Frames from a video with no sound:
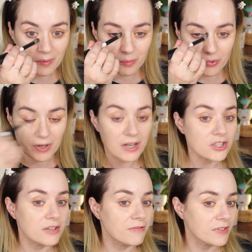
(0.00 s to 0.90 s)

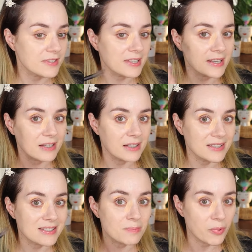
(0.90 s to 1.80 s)
brush, it feels like
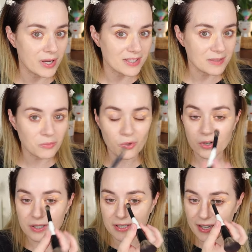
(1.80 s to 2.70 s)
it spreads it
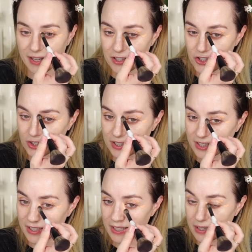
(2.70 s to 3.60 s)
more than
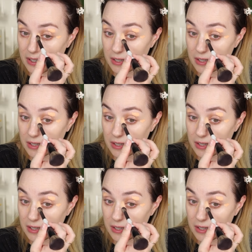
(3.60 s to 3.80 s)
actually